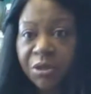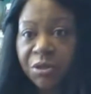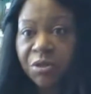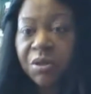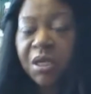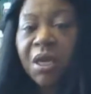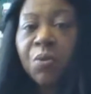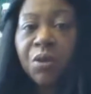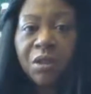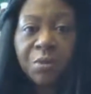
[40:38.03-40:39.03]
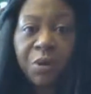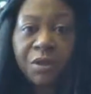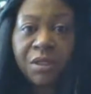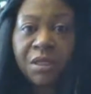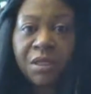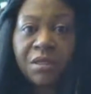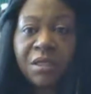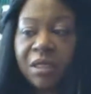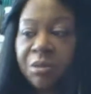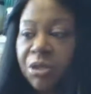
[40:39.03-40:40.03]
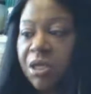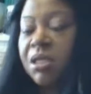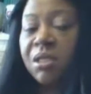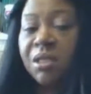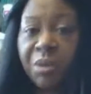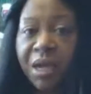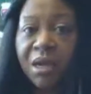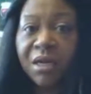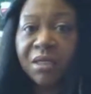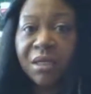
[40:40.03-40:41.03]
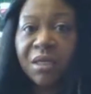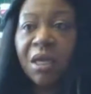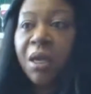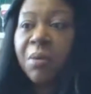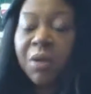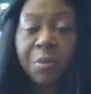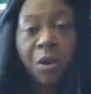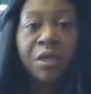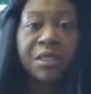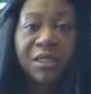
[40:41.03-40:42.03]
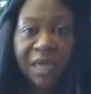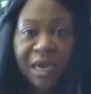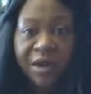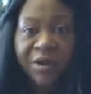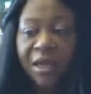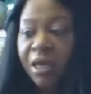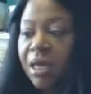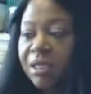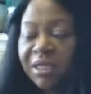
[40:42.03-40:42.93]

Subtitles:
commercials, when the subject is embarrassed and people are staring,